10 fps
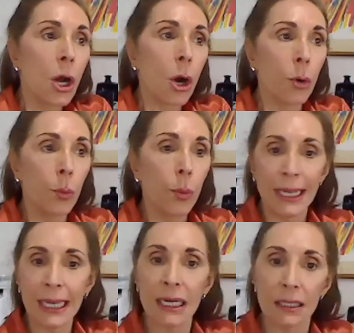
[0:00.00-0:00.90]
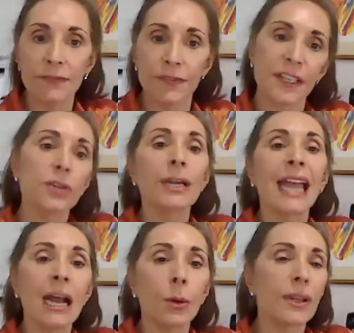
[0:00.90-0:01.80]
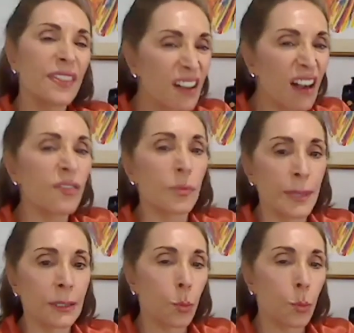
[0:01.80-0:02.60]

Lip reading: a way of figuring out what the government,